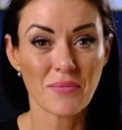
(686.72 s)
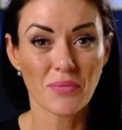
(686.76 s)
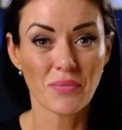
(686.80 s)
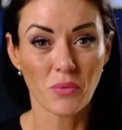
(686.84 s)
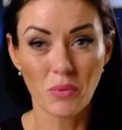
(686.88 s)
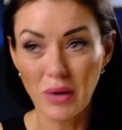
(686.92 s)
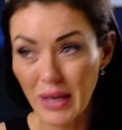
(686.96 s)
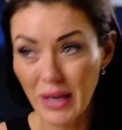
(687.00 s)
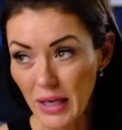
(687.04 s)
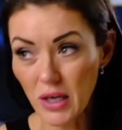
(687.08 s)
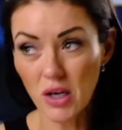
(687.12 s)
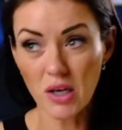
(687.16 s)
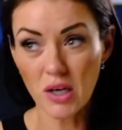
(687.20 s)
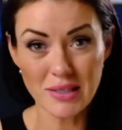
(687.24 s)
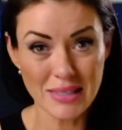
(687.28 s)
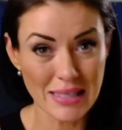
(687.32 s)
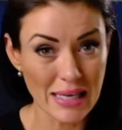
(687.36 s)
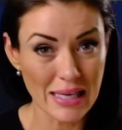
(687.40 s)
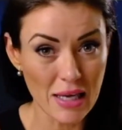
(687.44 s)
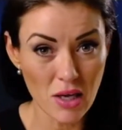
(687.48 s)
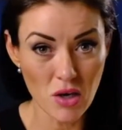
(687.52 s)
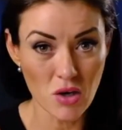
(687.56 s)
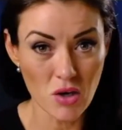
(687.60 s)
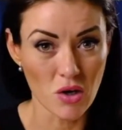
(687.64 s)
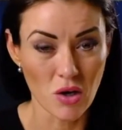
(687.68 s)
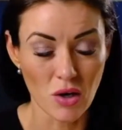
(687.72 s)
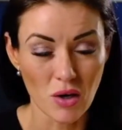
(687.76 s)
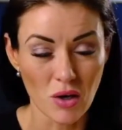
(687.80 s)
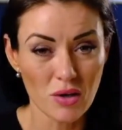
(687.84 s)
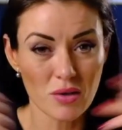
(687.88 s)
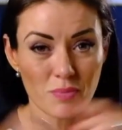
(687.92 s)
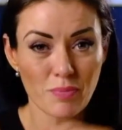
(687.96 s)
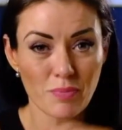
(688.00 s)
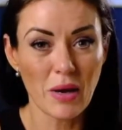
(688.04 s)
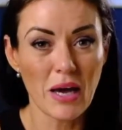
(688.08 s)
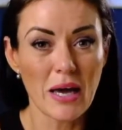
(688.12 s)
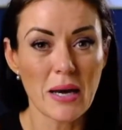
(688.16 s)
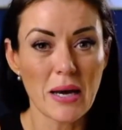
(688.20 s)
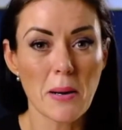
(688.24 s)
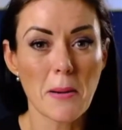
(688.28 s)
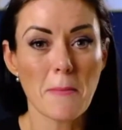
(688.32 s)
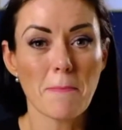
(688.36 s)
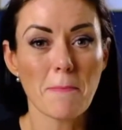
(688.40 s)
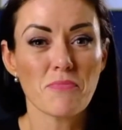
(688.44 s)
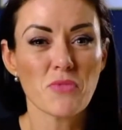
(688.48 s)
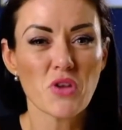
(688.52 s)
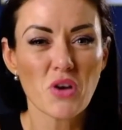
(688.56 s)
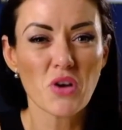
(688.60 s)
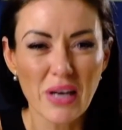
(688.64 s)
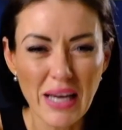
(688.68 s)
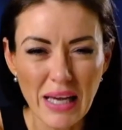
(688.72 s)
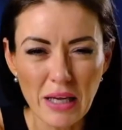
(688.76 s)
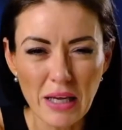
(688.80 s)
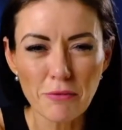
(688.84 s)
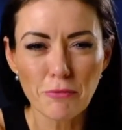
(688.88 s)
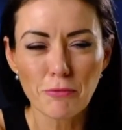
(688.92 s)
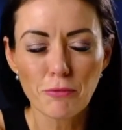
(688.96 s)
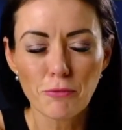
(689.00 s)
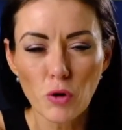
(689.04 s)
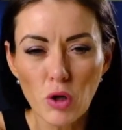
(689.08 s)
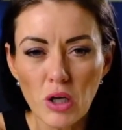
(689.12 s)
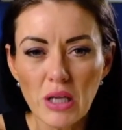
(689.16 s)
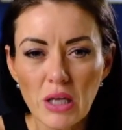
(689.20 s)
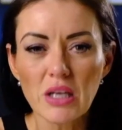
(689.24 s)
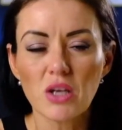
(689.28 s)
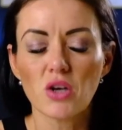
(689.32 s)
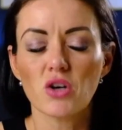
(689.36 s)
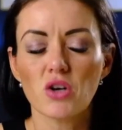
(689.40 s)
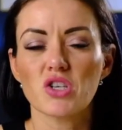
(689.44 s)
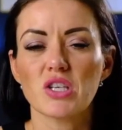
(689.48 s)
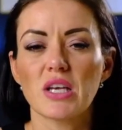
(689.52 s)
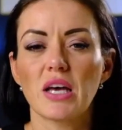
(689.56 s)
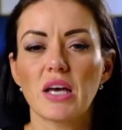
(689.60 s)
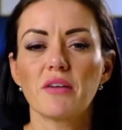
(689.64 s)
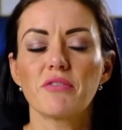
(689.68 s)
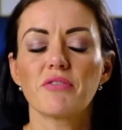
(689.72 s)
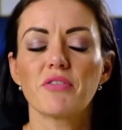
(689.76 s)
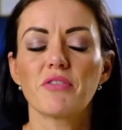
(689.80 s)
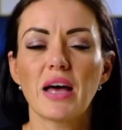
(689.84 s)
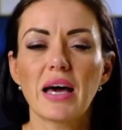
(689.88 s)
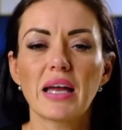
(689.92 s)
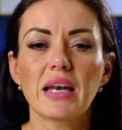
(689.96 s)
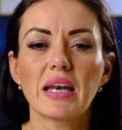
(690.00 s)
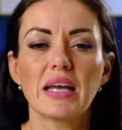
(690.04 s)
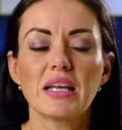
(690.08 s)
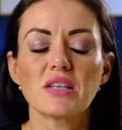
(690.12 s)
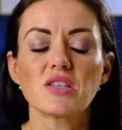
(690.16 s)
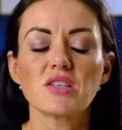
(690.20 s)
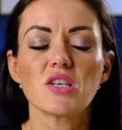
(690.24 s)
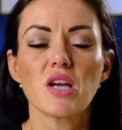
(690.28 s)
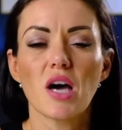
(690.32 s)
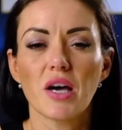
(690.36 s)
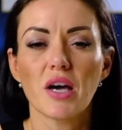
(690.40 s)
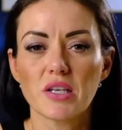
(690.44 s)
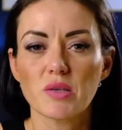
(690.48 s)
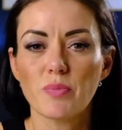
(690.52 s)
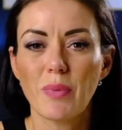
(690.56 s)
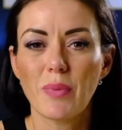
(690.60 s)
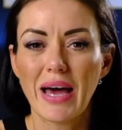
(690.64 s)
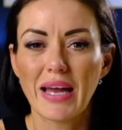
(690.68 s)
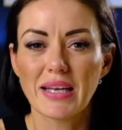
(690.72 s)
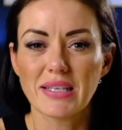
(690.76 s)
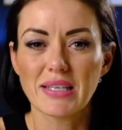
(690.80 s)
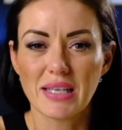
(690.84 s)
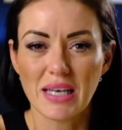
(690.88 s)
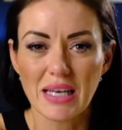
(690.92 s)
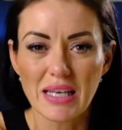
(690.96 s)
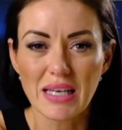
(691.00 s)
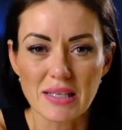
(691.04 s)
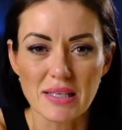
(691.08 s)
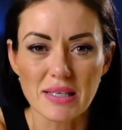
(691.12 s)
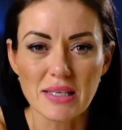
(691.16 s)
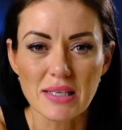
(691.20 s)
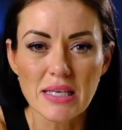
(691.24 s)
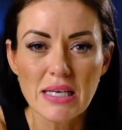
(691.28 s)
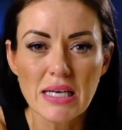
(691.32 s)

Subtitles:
We can all see you, but you're kind of fooling yourself that it's not as bad as it is.